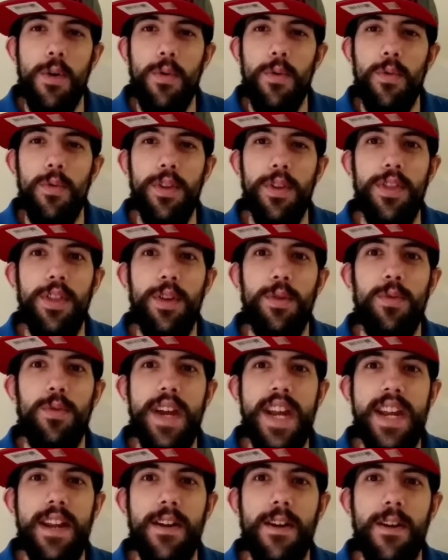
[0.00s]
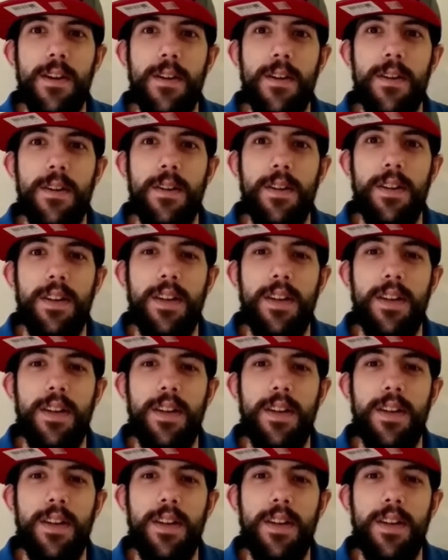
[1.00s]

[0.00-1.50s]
with the radar.